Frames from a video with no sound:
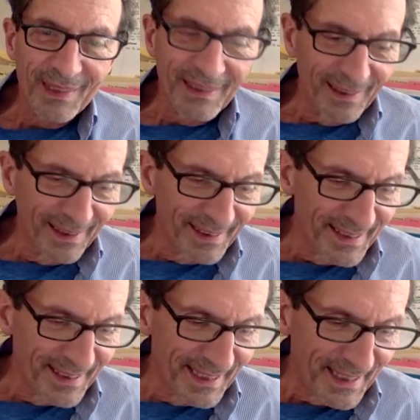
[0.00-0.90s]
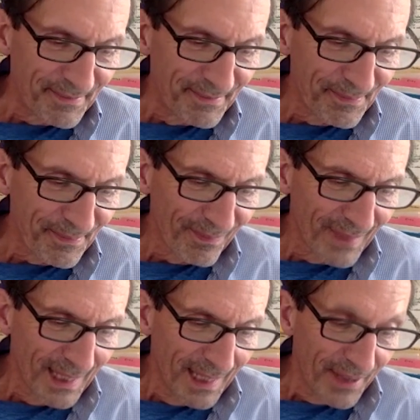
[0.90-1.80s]
And uh,
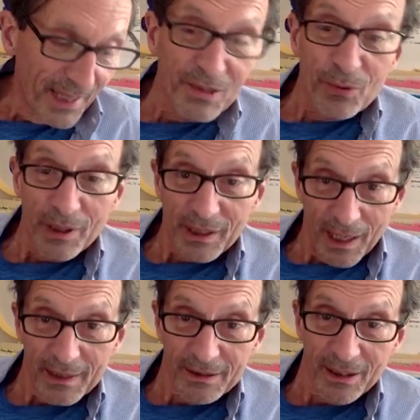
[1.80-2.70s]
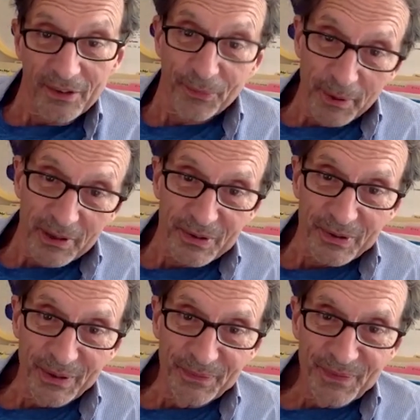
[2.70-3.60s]
that's what I call
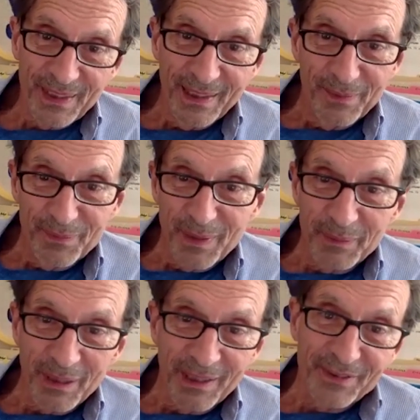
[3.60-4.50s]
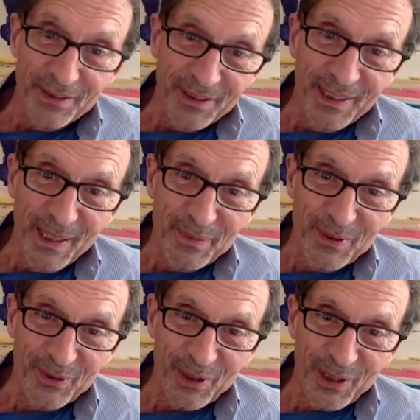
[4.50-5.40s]
spiritual. People have different names
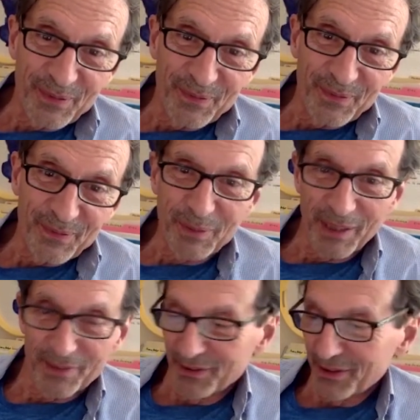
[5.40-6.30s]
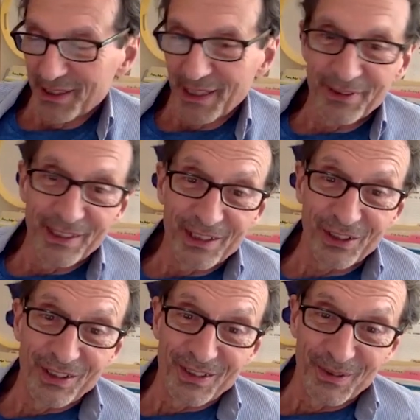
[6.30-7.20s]
for it, people have different
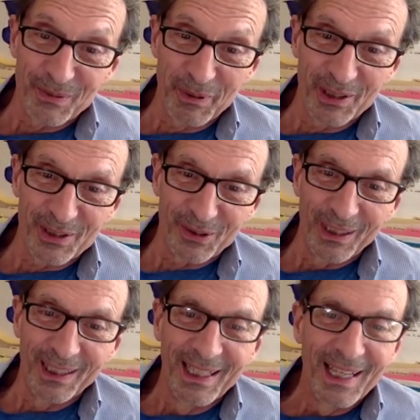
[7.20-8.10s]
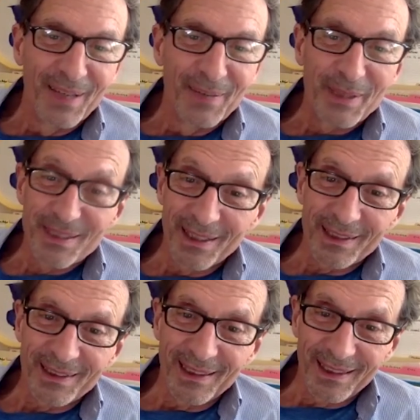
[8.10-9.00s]
definitions of spiritual. It's not
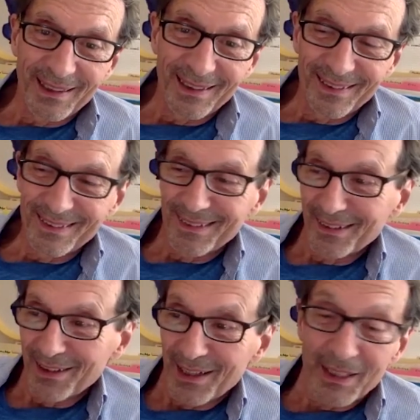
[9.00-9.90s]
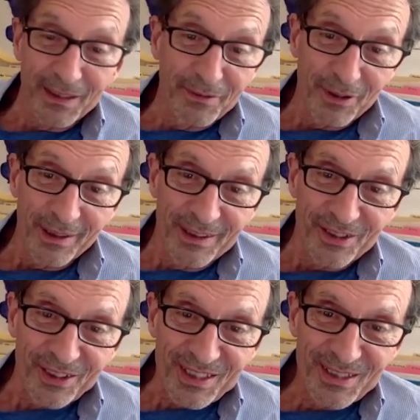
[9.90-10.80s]
uh, and of
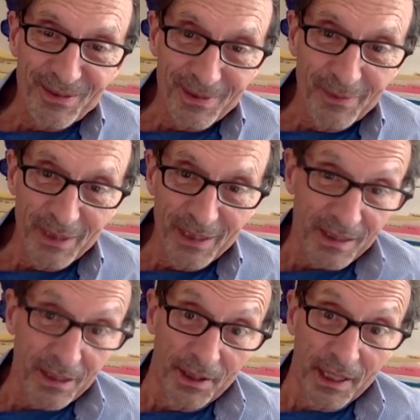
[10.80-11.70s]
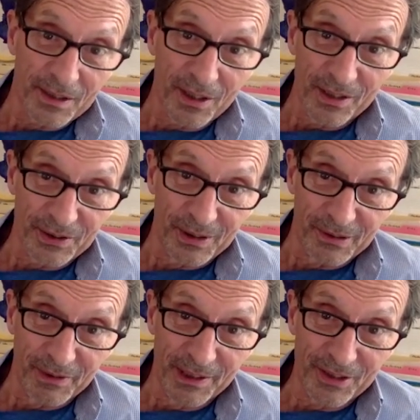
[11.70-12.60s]
religious. To me, it's uh, that's also a
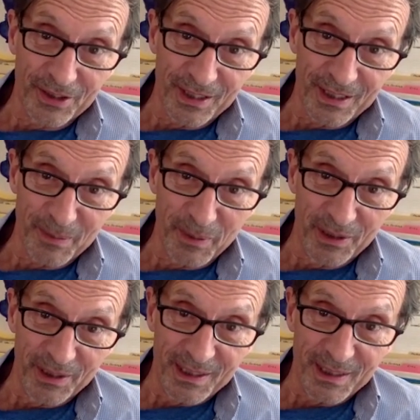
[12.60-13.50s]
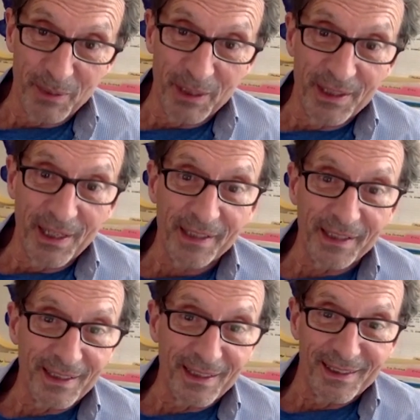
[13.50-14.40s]
religious experience, but not
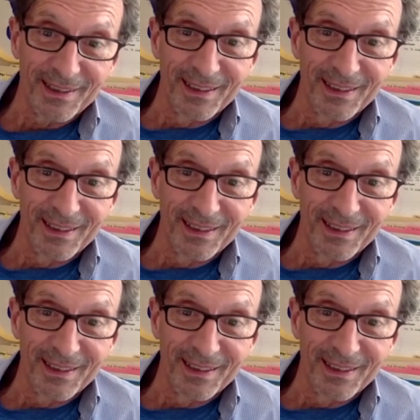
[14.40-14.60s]
in a